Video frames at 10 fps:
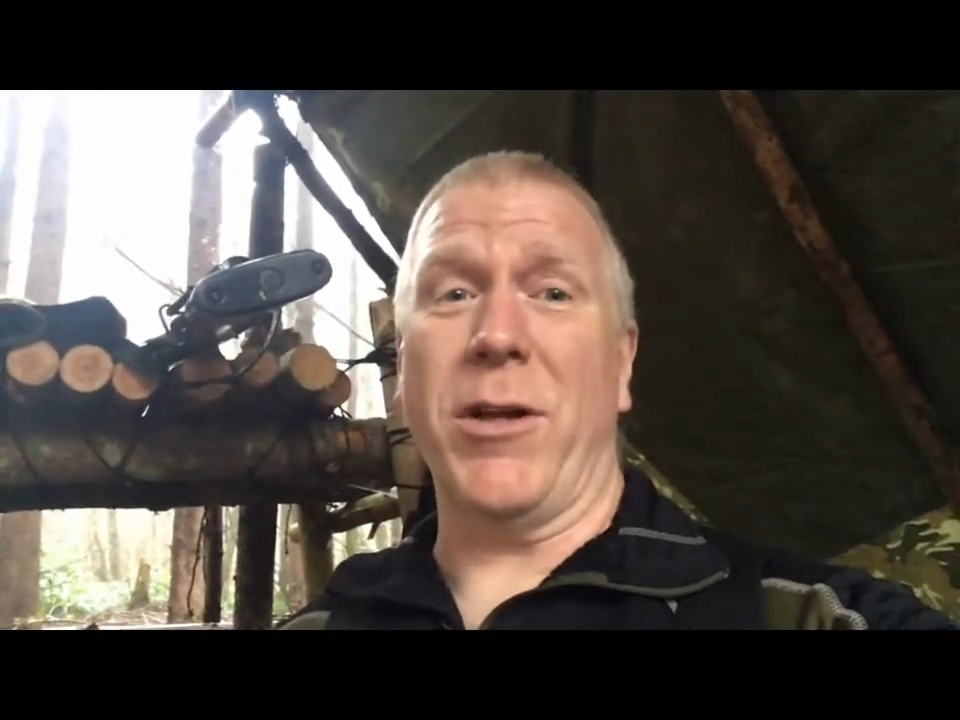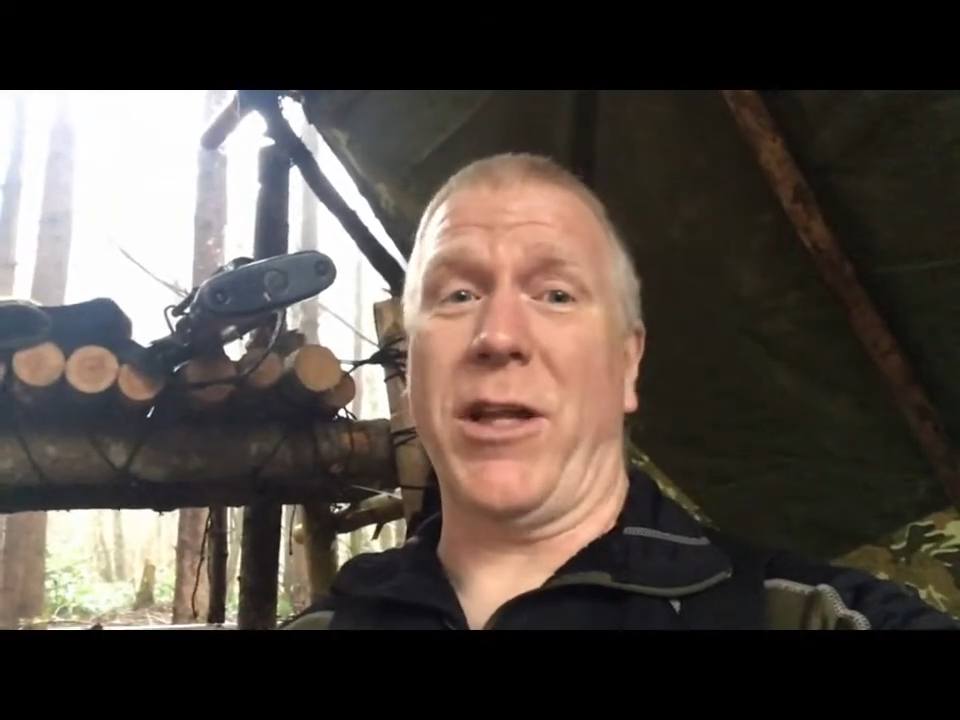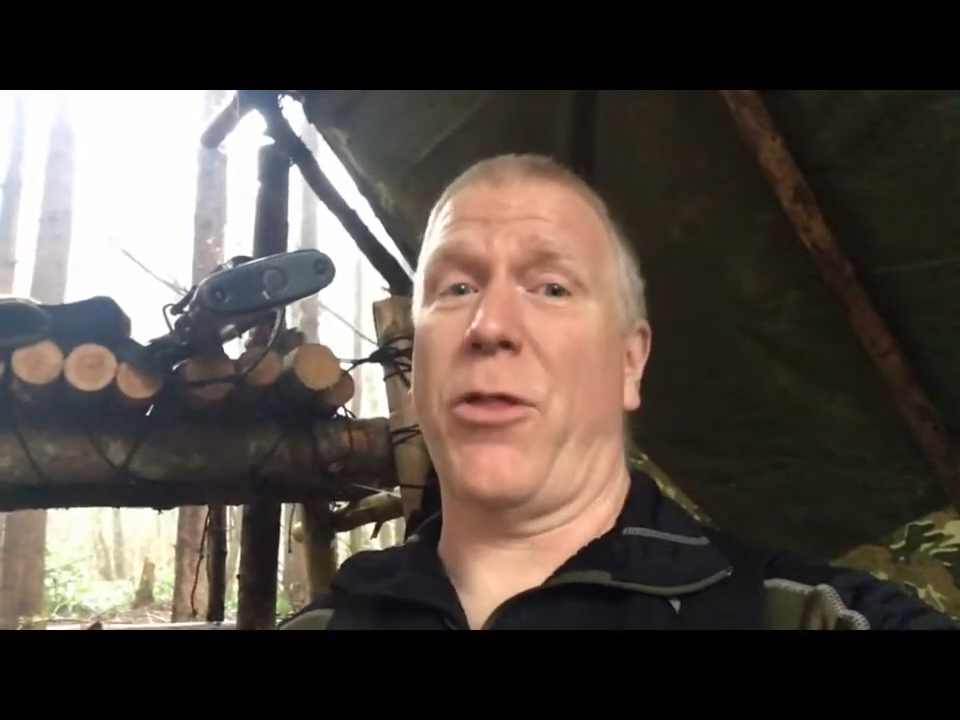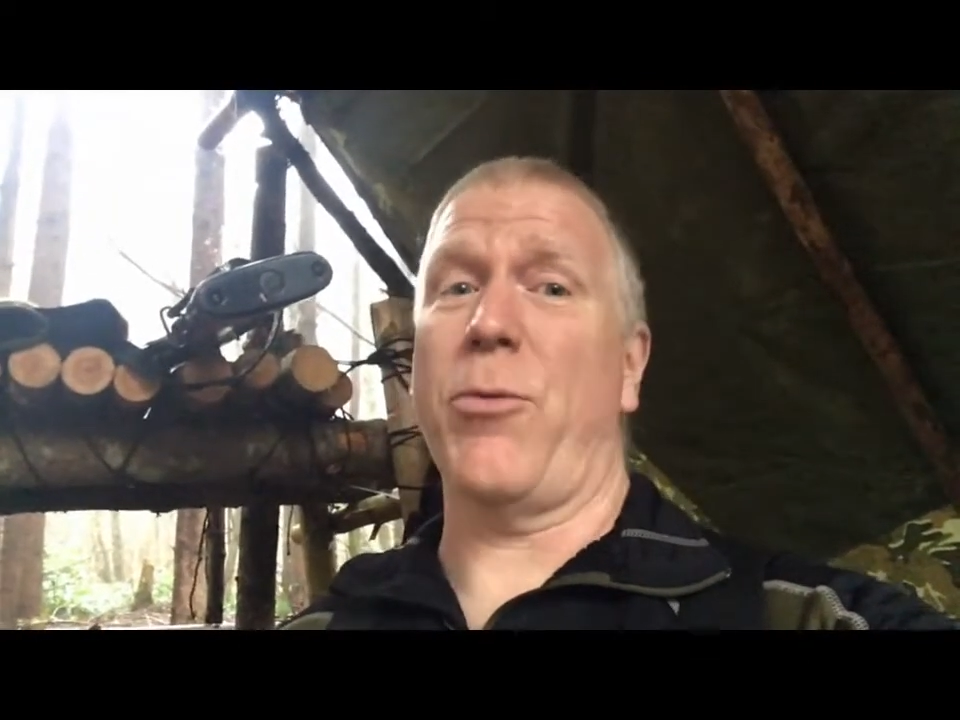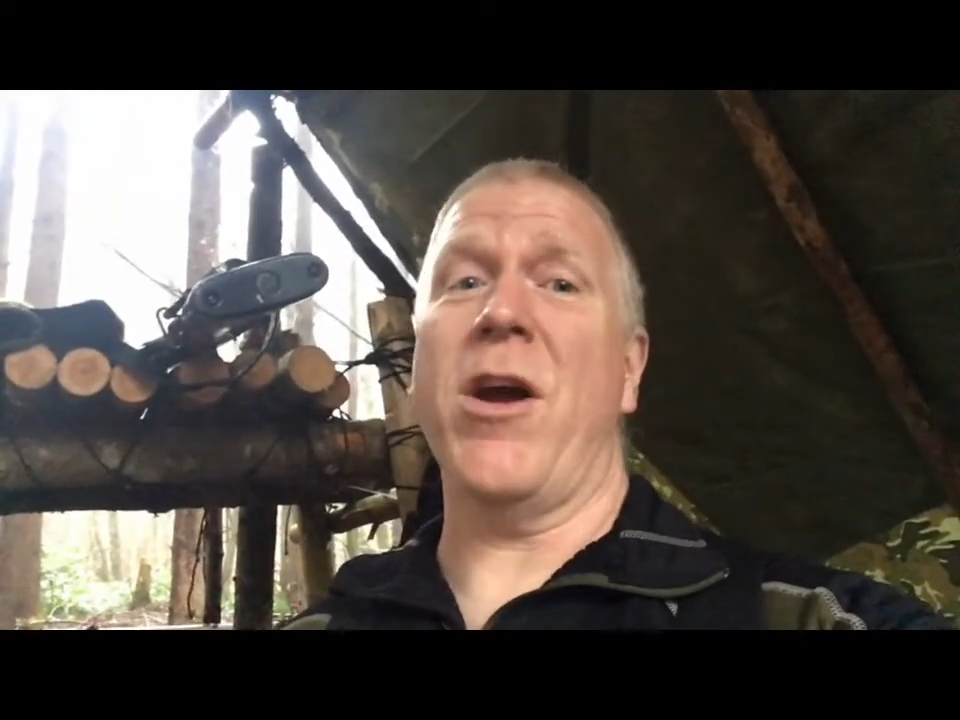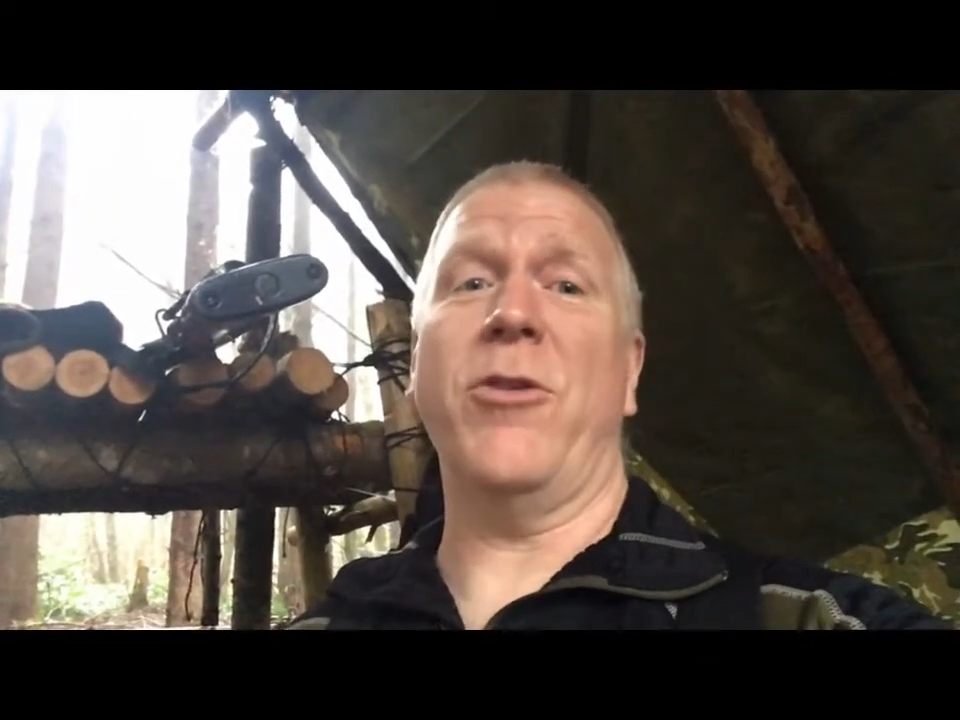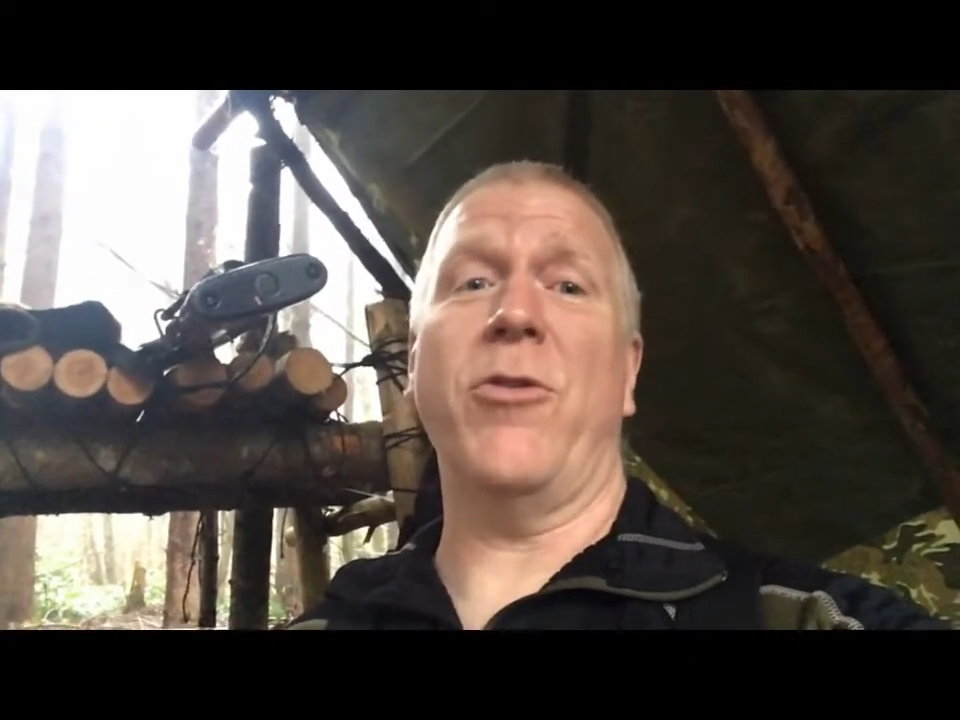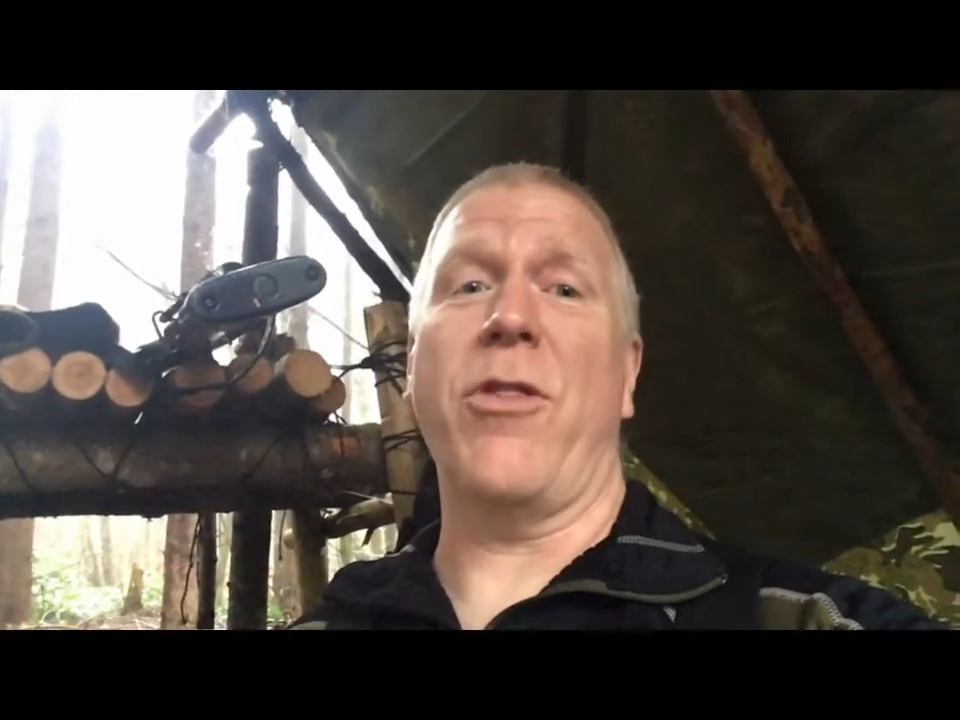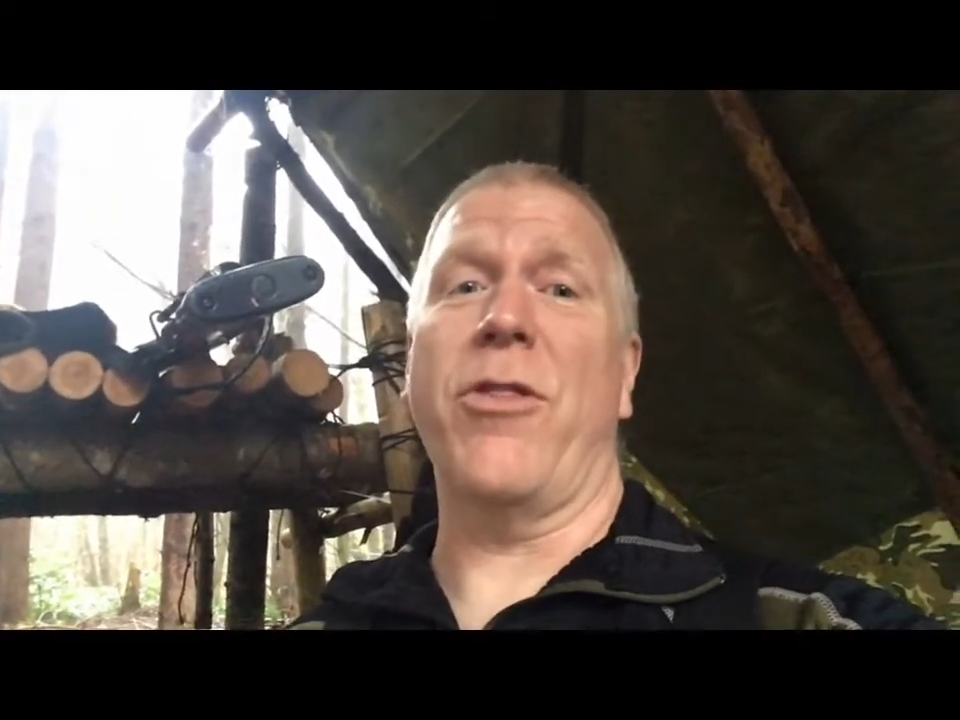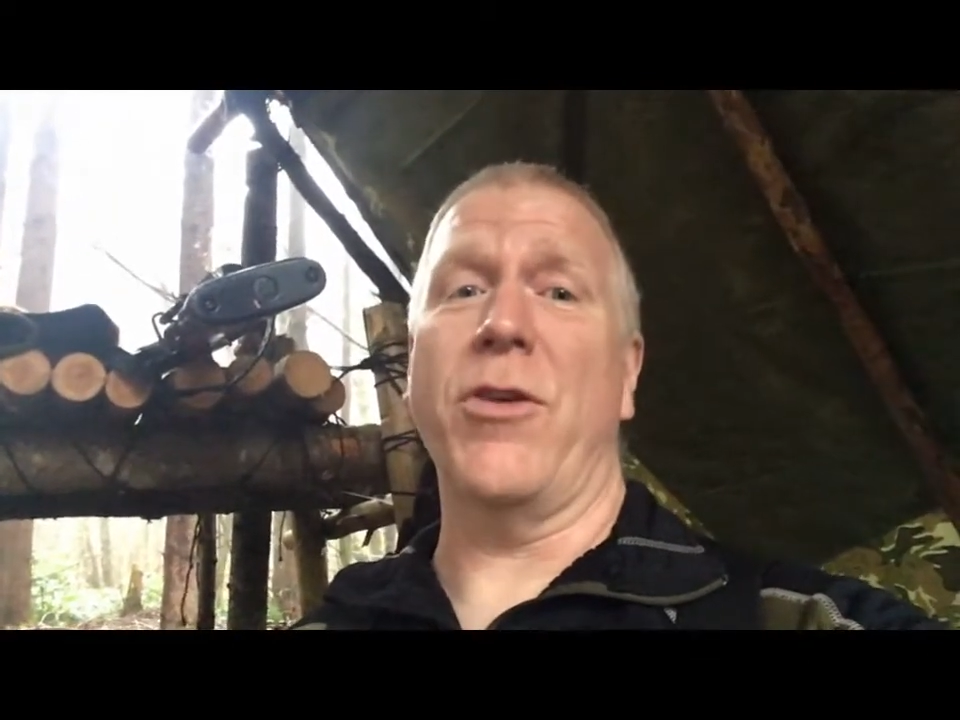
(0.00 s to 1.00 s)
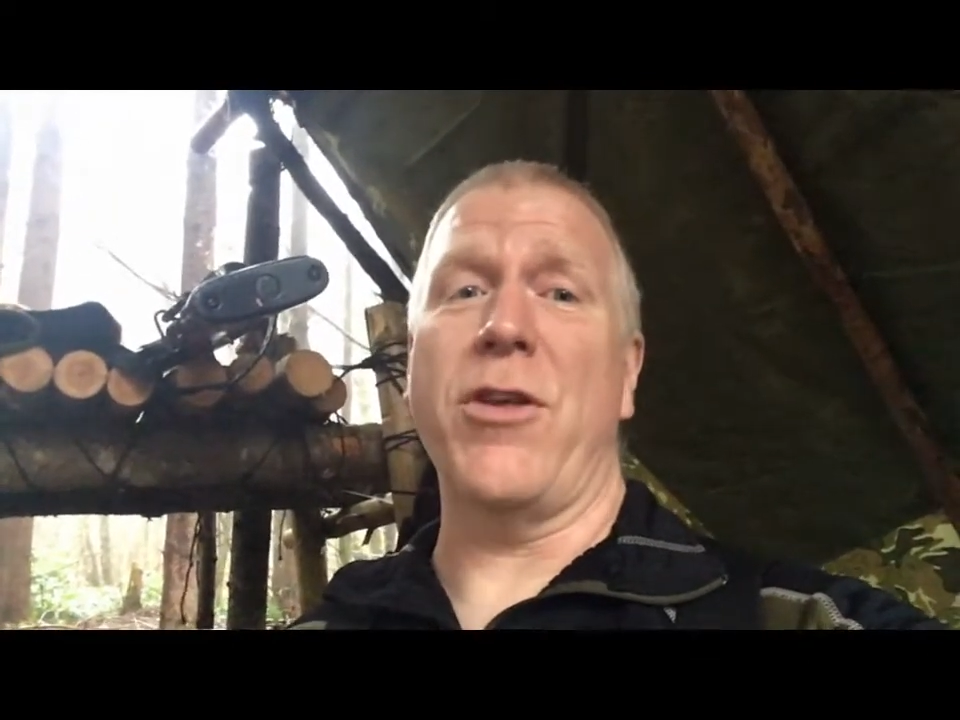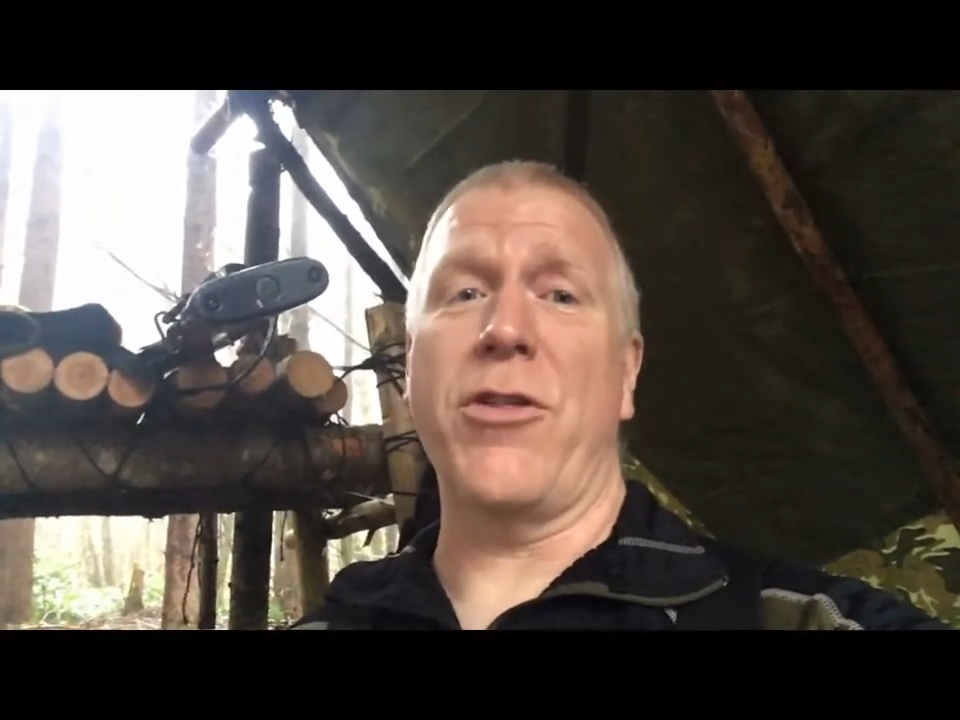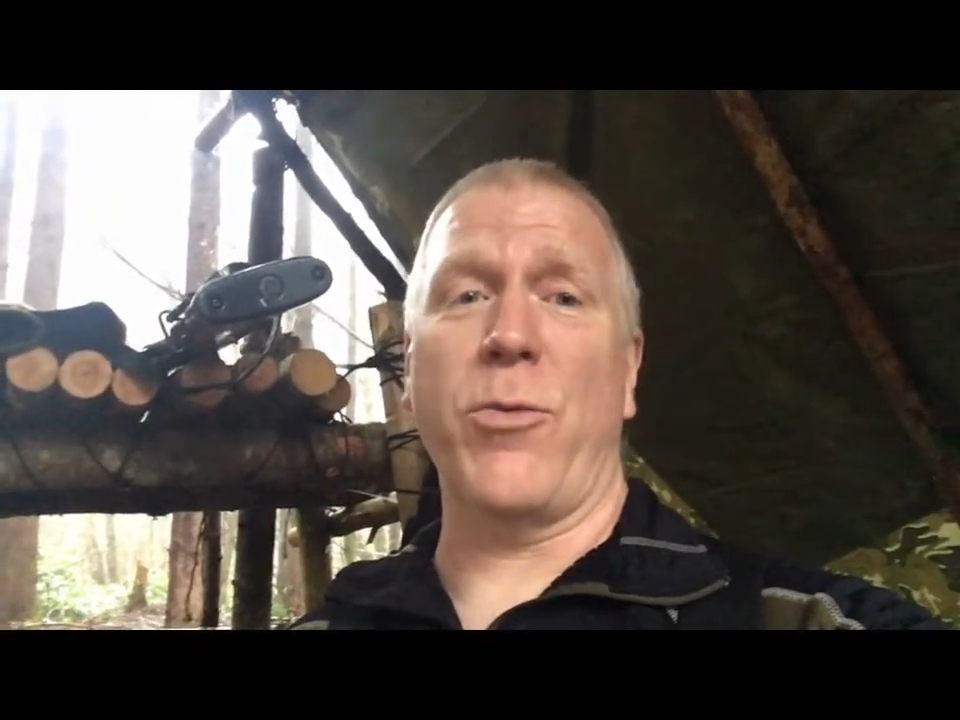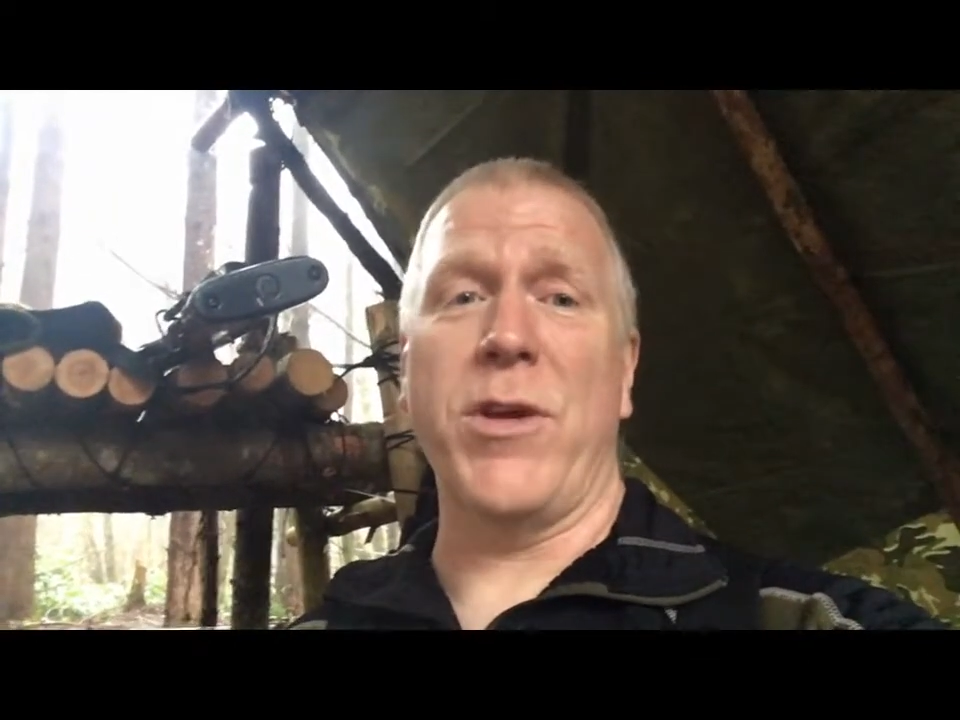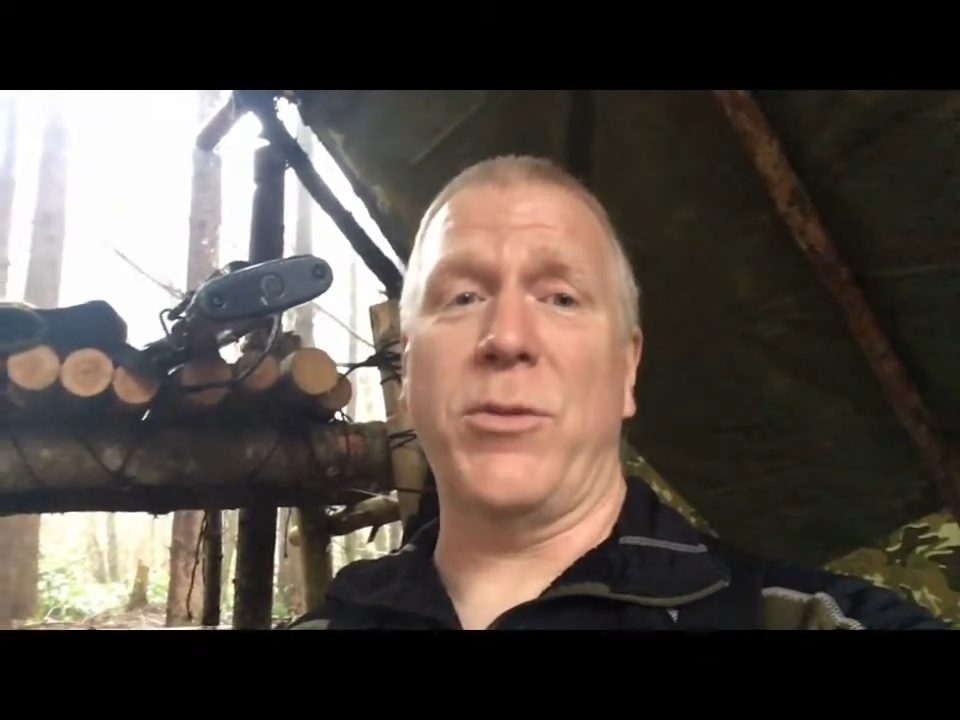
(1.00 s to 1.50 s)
We're at like 333